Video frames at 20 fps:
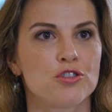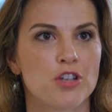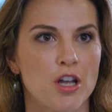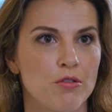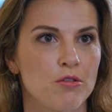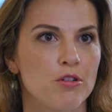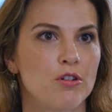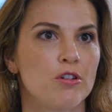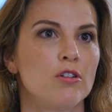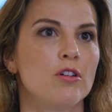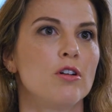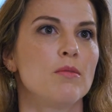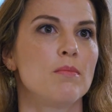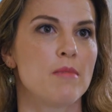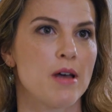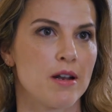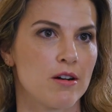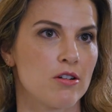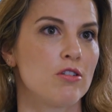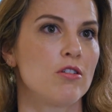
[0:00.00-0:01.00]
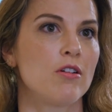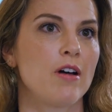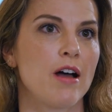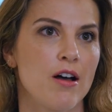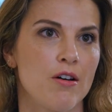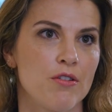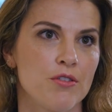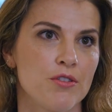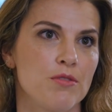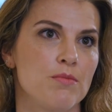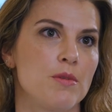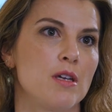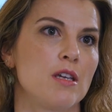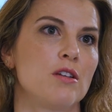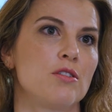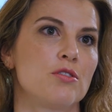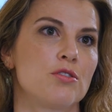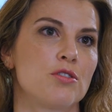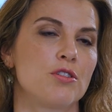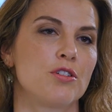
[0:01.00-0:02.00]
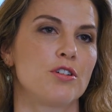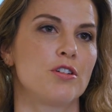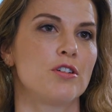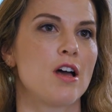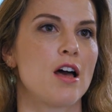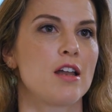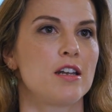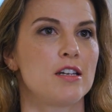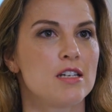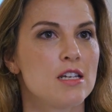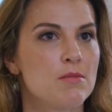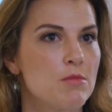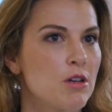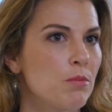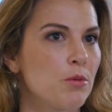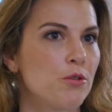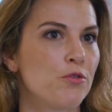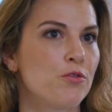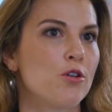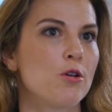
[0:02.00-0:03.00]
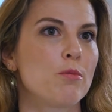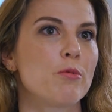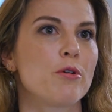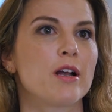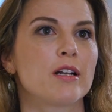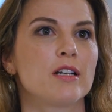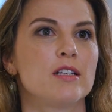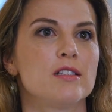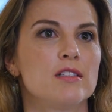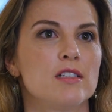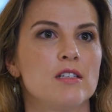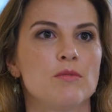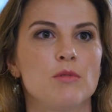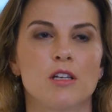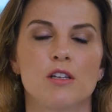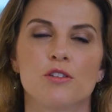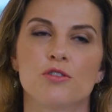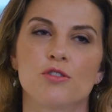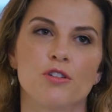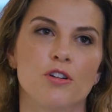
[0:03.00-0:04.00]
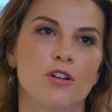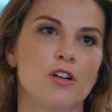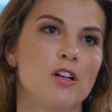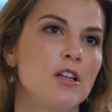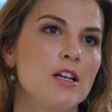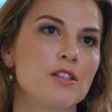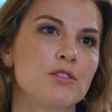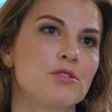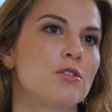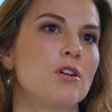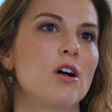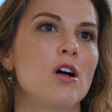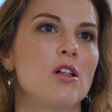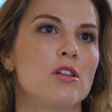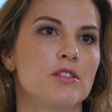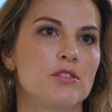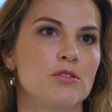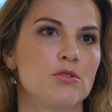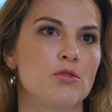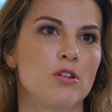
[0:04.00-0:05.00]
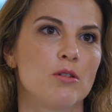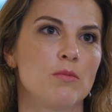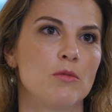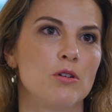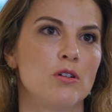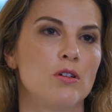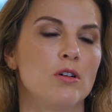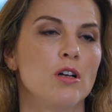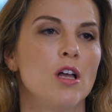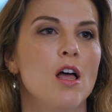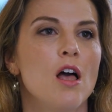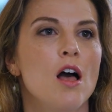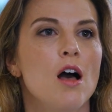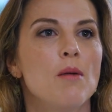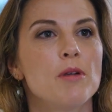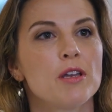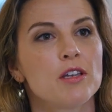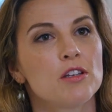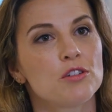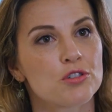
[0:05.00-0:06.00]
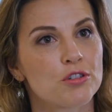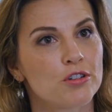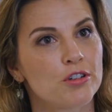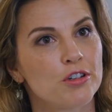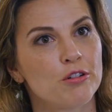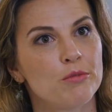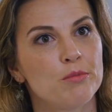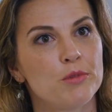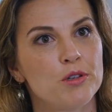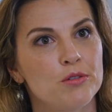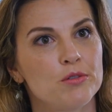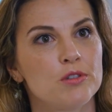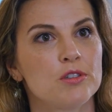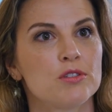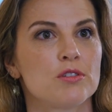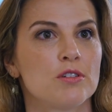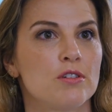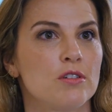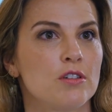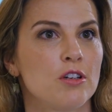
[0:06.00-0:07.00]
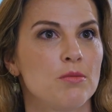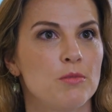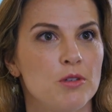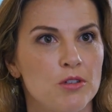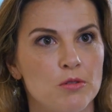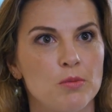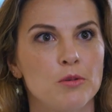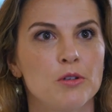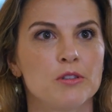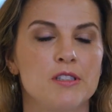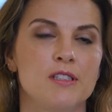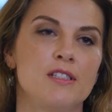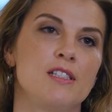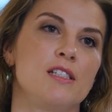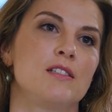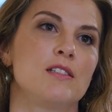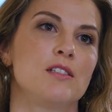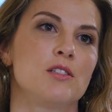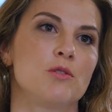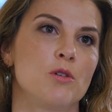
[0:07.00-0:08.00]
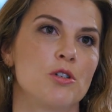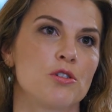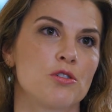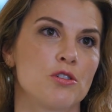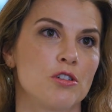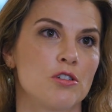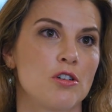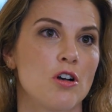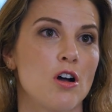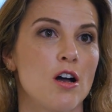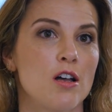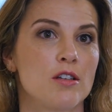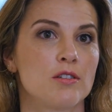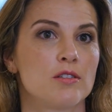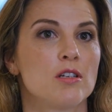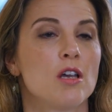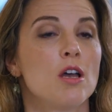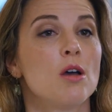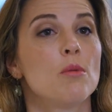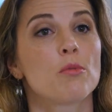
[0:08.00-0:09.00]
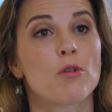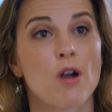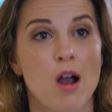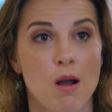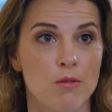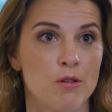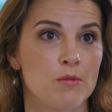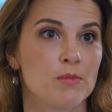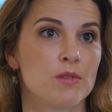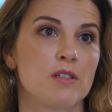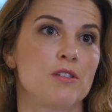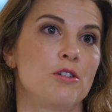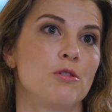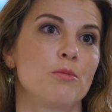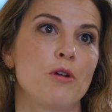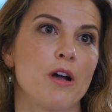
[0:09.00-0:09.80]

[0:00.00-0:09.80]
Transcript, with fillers: general medical health, making sure you're not anemic before pregnancy, making sure your cholesterol is normal, making sure you're immune to certain communicable diseases which could cause problems in your